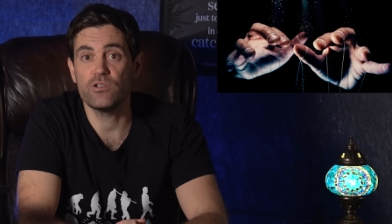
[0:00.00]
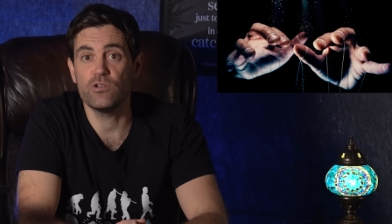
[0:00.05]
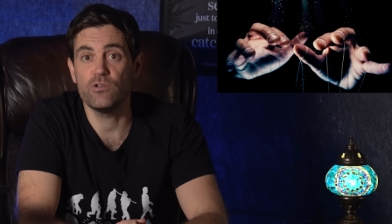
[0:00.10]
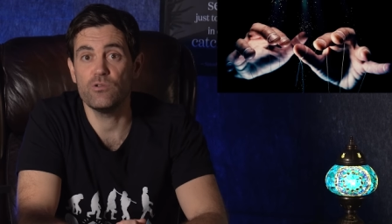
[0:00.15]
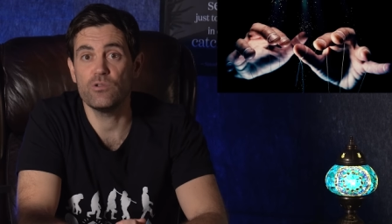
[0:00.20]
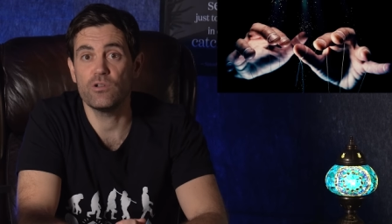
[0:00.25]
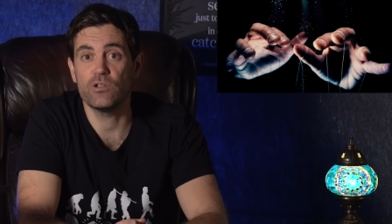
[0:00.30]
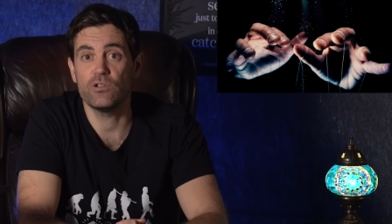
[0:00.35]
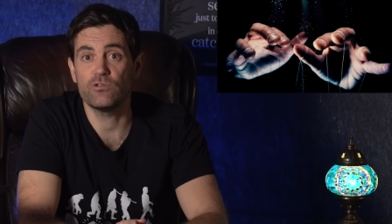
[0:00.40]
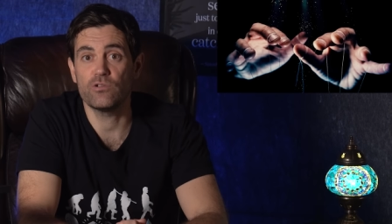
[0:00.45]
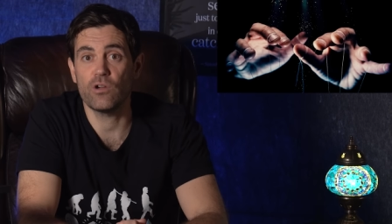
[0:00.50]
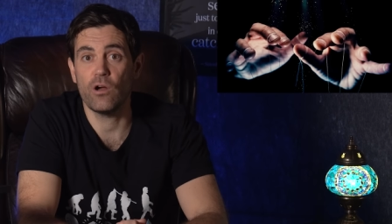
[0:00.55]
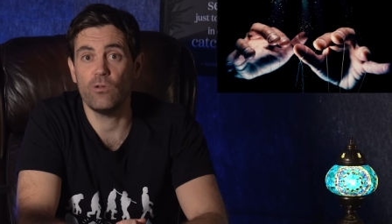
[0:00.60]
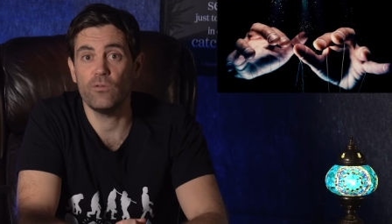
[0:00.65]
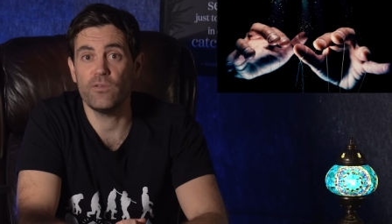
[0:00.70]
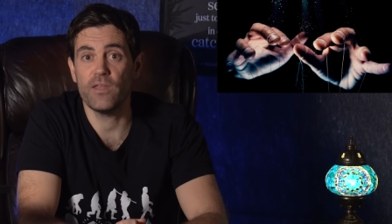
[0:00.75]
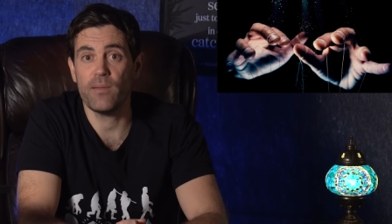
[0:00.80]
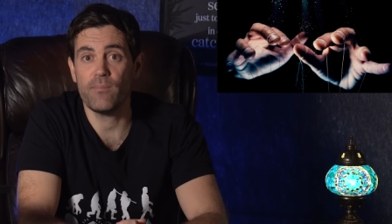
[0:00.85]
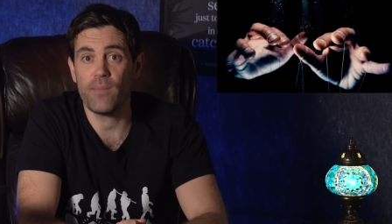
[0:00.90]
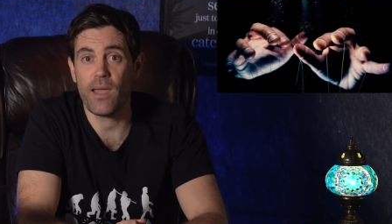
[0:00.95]
to Control
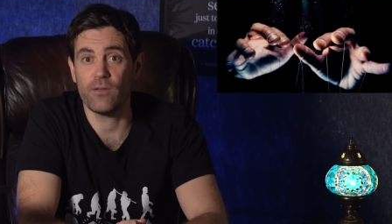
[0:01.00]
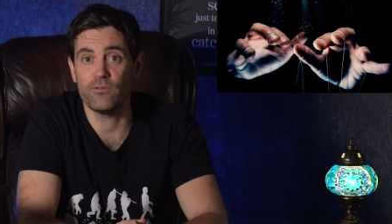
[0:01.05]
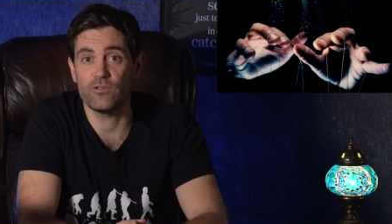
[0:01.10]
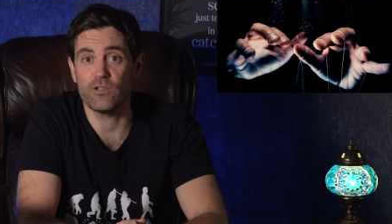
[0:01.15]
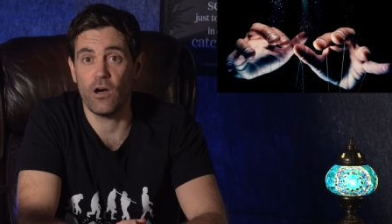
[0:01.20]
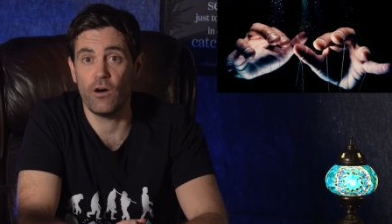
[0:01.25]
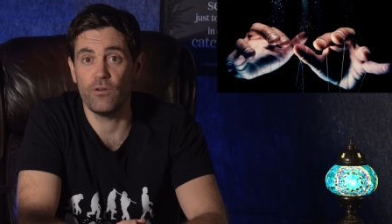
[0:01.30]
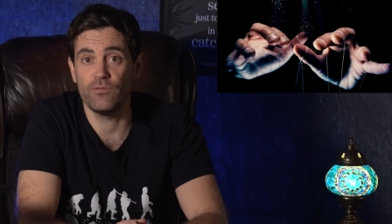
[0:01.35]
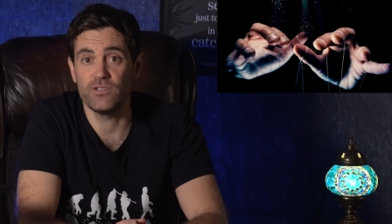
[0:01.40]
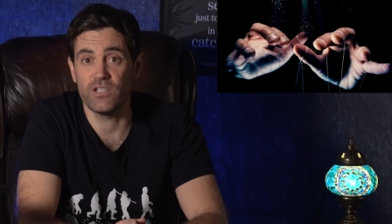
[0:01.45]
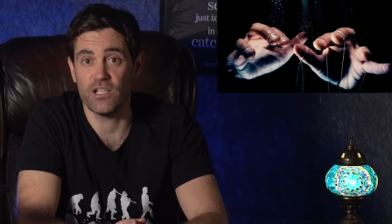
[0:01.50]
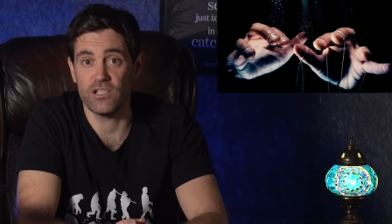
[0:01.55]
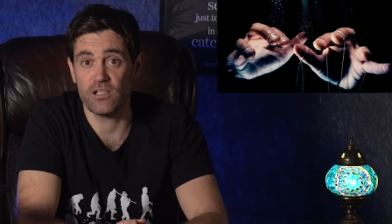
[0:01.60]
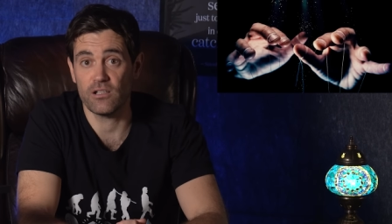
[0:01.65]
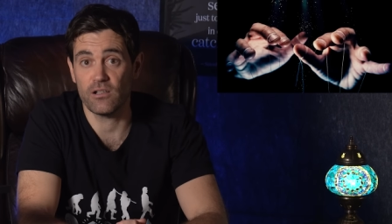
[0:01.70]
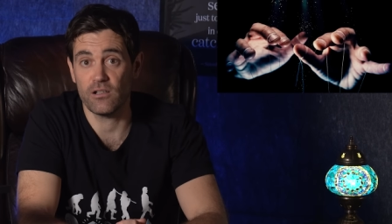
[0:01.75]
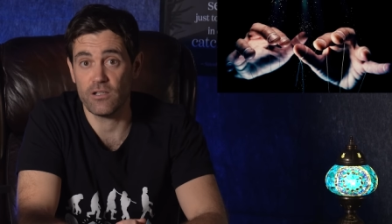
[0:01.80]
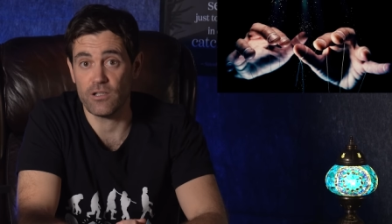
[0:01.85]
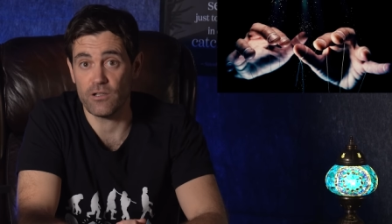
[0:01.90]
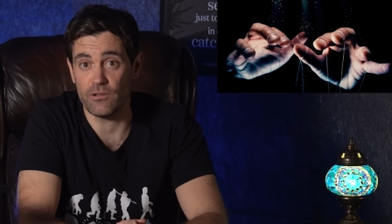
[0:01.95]
the Amount of
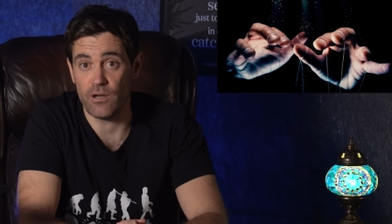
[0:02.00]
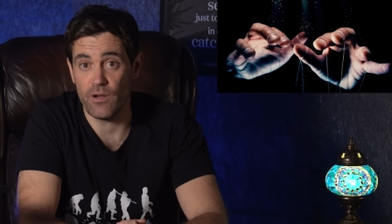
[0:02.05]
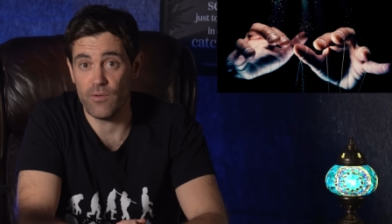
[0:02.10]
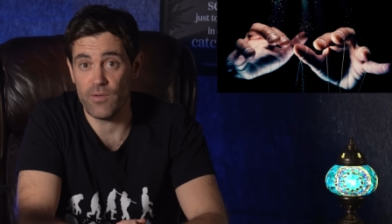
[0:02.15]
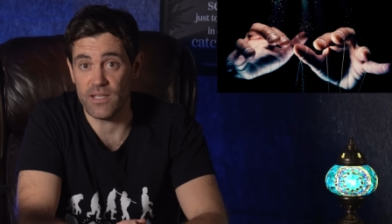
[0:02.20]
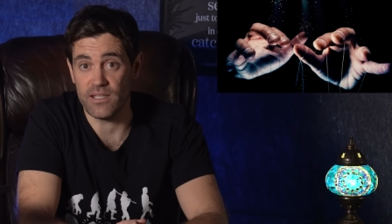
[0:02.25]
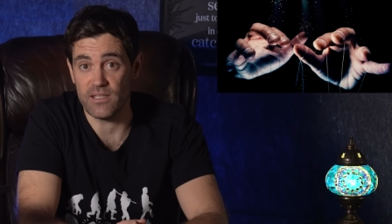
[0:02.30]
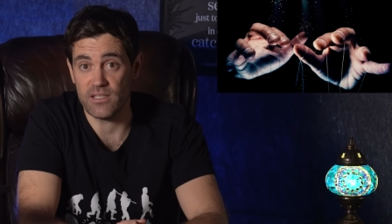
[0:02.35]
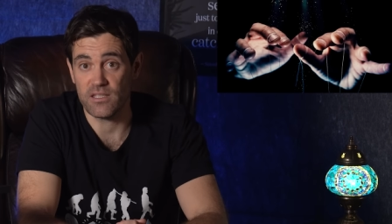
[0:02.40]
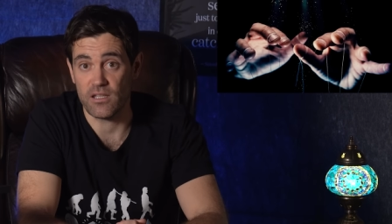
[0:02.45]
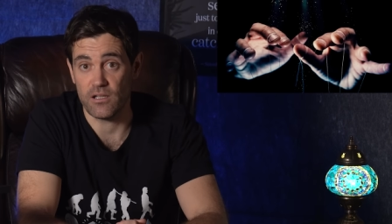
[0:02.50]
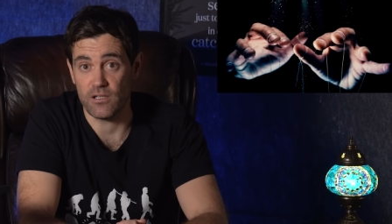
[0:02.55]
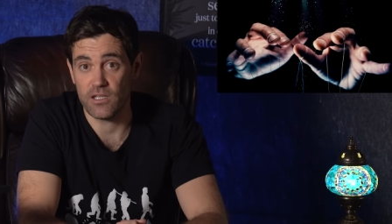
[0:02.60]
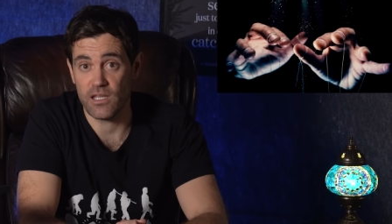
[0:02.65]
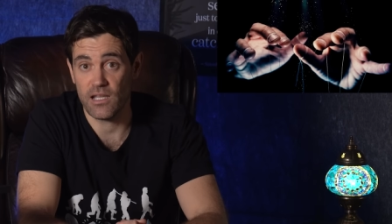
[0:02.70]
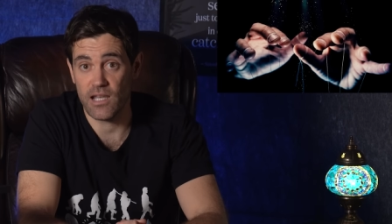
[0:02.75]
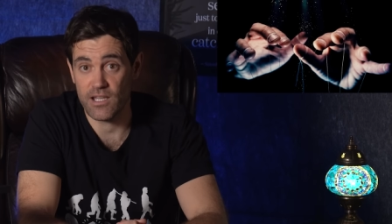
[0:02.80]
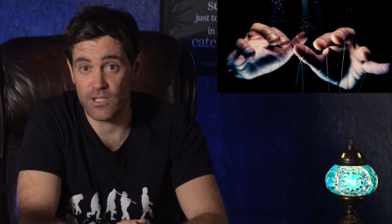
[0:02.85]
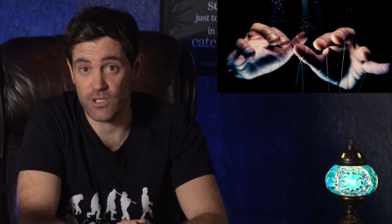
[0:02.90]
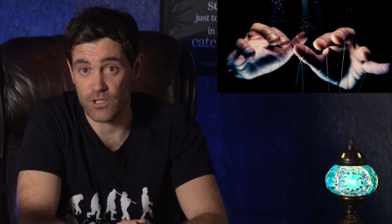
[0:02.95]
Digital Euro in
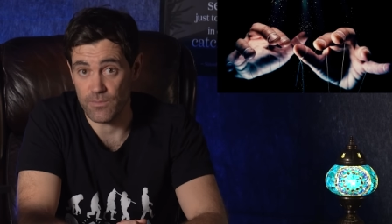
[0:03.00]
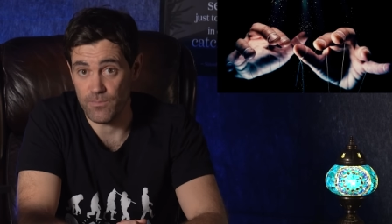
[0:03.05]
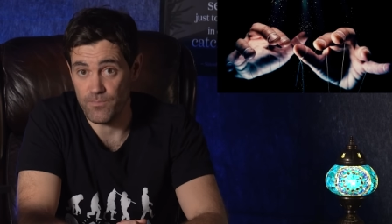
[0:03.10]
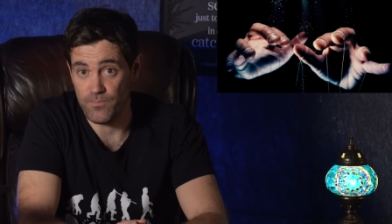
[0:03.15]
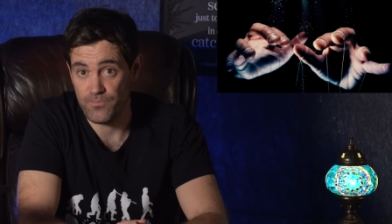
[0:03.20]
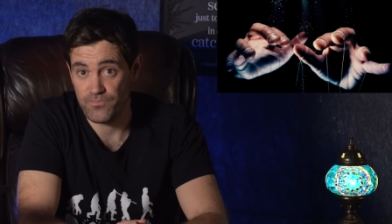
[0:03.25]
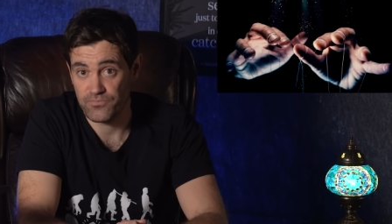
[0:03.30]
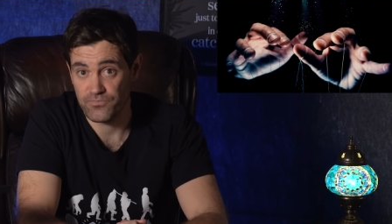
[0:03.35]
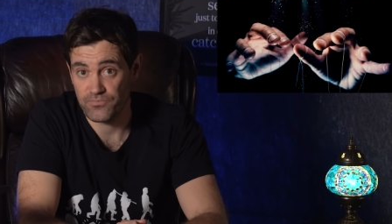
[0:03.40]
Circulation.